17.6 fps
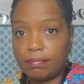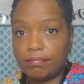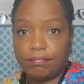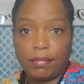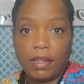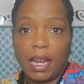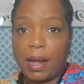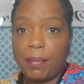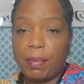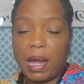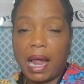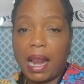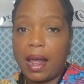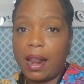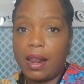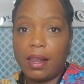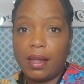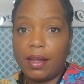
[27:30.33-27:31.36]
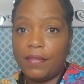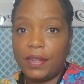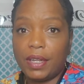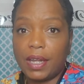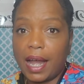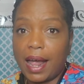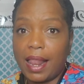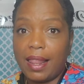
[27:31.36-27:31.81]
And I love
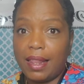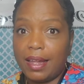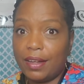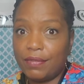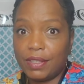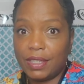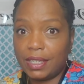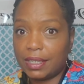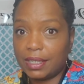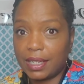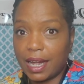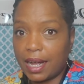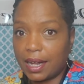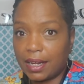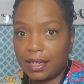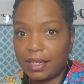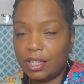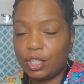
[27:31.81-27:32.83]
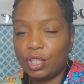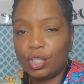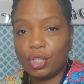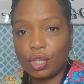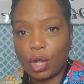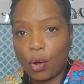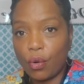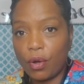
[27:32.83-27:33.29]
it. I love TikTok. It is
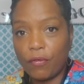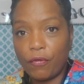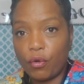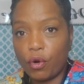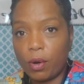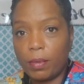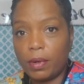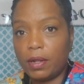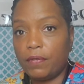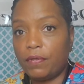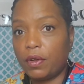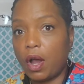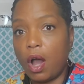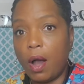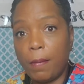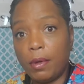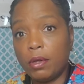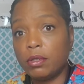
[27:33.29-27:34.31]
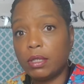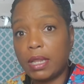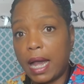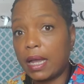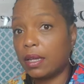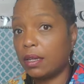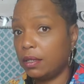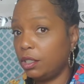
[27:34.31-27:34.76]
so informative, almost
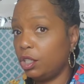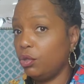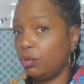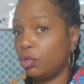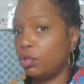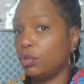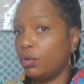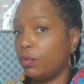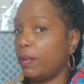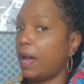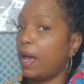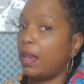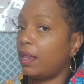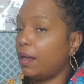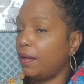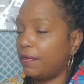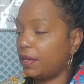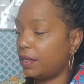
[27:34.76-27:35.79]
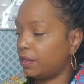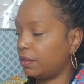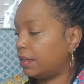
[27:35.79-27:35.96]
like YouTube. I love it.